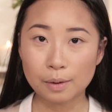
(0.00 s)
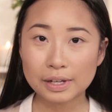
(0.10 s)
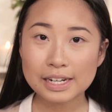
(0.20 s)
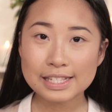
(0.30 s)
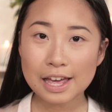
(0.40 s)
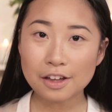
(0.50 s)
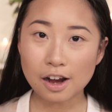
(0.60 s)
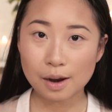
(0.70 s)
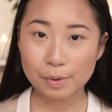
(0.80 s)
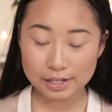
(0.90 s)
I'm going to set the
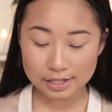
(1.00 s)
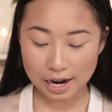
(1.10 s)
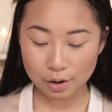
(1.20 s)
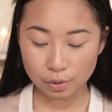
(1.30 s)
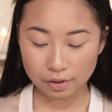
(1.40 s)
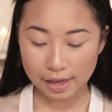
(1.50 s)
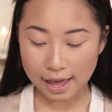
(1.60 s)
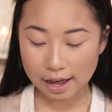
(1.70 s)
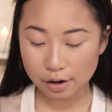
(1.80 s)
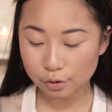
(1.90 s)
eyebrows now with
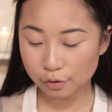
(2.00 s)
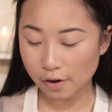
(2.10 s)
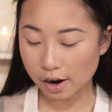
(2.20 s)
e.l.f.